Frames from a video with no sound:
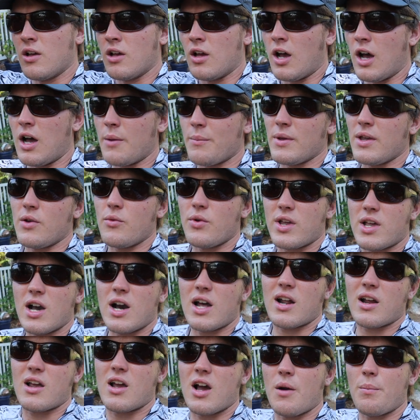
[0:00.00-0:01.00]
I mean, we
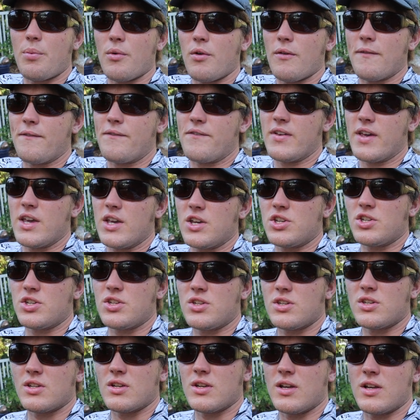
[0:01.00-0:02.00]
caught a couple of
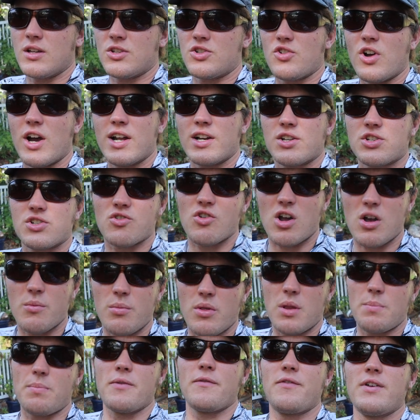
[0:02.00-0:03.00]
fish tried to
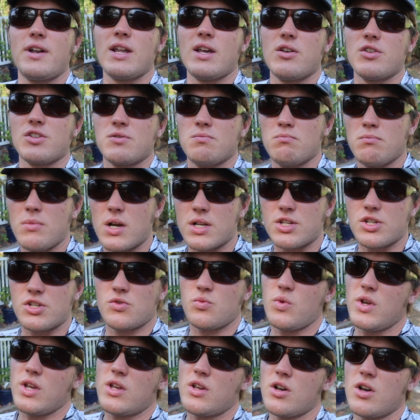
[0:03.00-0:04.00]
scramble up a video as much as
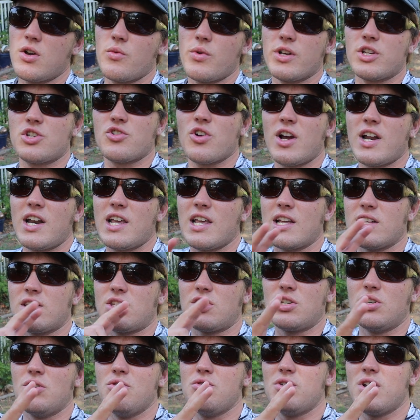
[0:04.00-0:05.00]
we could. We tried to get
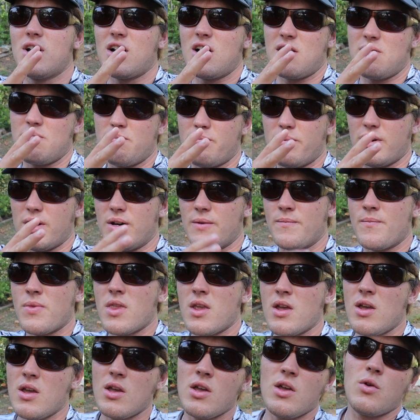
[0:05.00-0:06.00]
two done, but
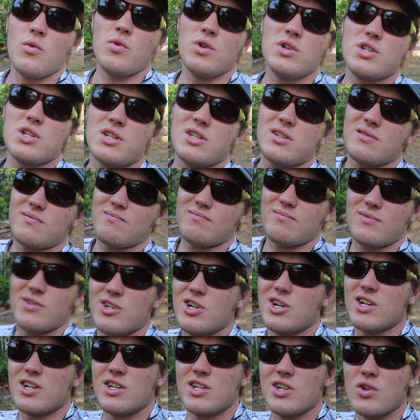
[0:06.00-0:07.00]
we just
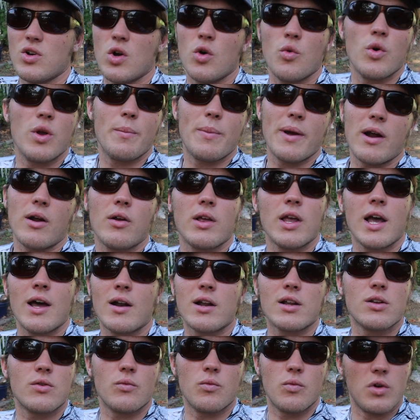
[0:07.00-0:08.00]
couldn't do it. We barely
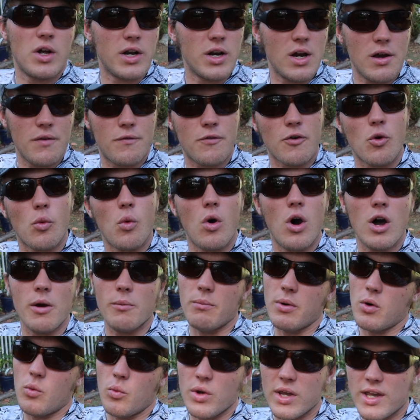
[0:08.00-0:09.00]
had enough for one,
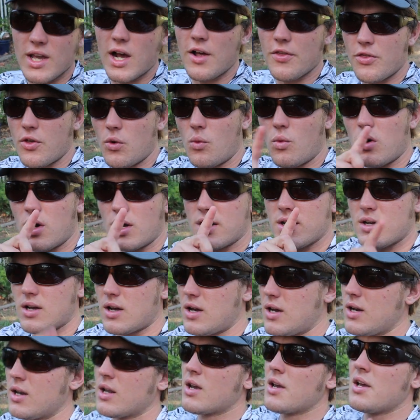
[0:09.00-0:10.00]
but we got the one
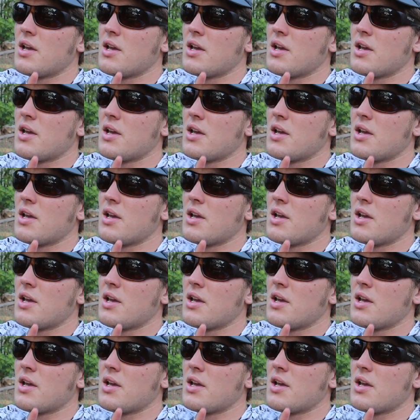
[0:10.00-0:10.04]
done.